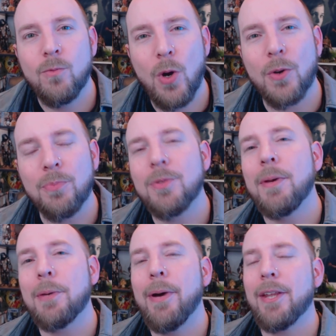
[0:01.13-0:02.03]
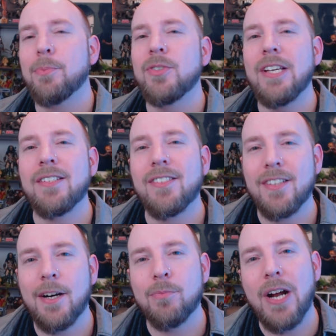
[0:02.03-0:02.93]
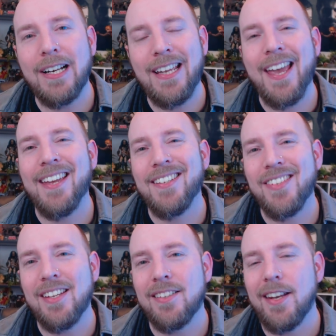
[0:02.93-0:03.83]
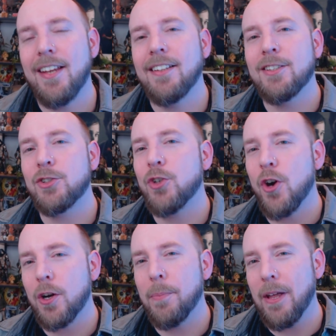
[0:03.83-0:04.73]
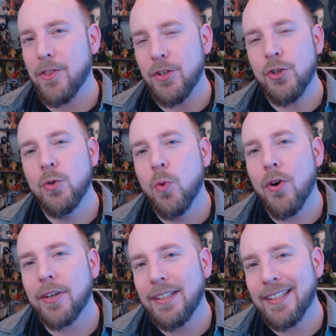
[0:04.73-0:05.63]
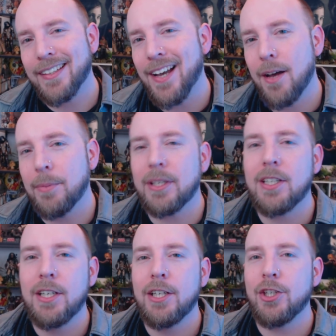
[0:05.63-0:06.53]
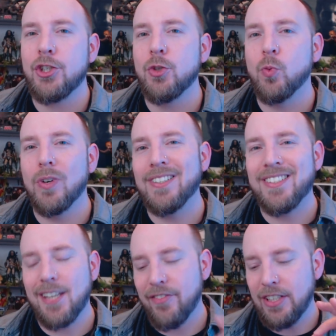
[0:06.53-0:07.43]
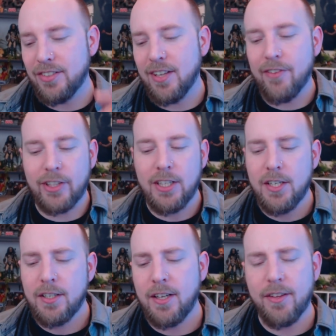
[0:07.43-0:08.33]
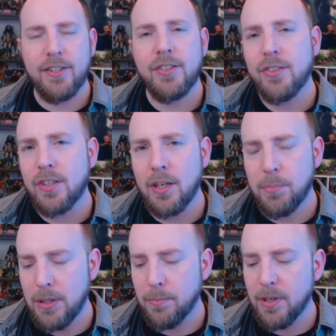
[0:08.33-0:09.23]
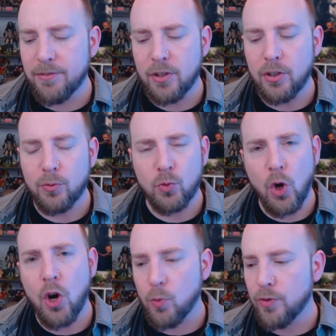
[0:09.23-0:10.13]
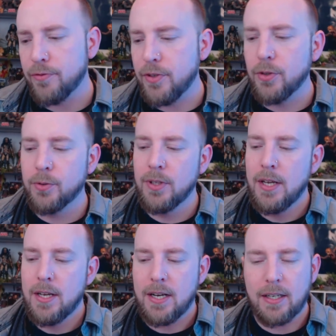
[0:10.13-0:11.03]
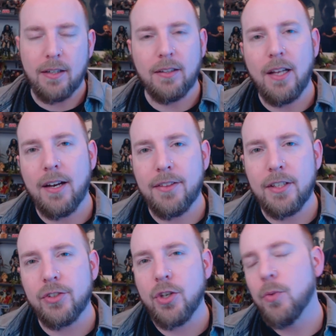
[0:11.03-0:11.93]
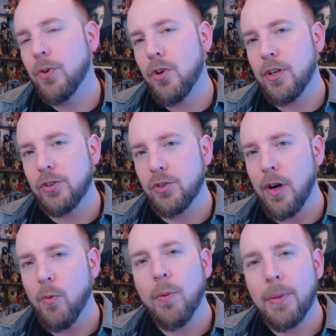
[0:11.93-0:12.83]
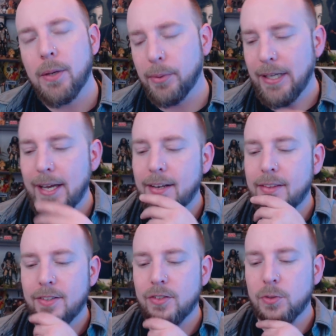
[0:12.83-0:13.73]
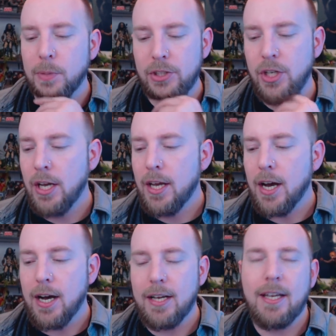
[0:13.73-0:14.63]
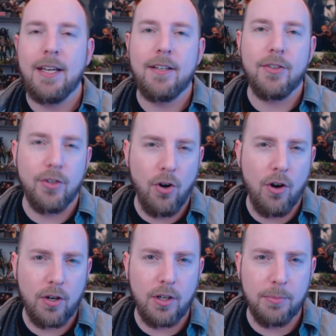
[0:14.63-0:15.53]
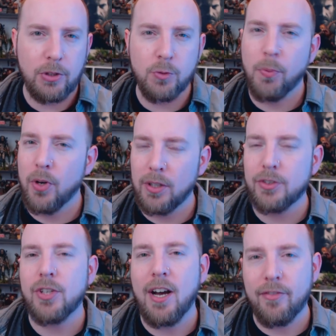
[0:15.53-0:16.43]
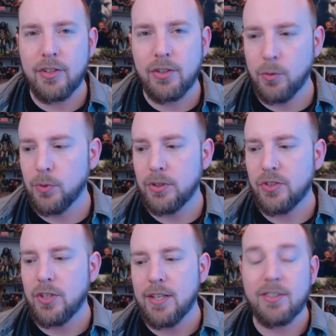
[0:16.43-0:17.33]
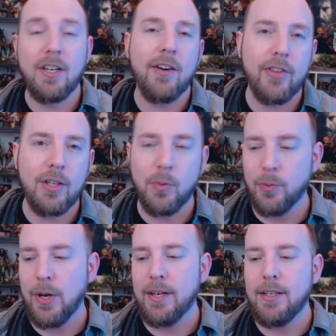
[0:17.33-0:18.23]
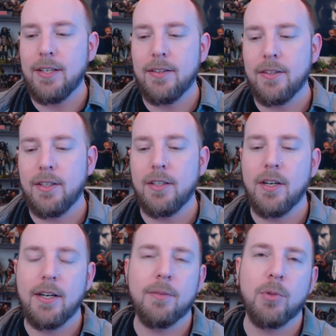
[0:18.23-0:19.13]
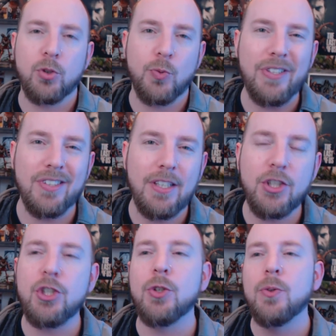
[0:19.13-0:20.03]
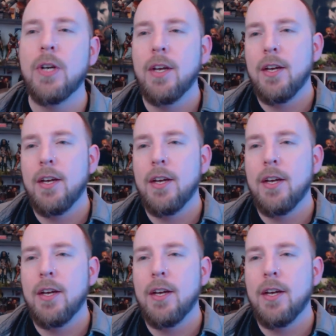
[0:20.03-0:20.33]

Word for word: Welcome to Make A Path Presents. I'm Ronny Haze, and today let's talk about the new Walking Dead comic, issue 177. Now, this is going to be a bit of a raw review. I got a lot of things going on, so I won't be able to edit this as much. Uh, and there are going to be spoilers. Obviously, we're discussing everything we read in the uh, most recent issue.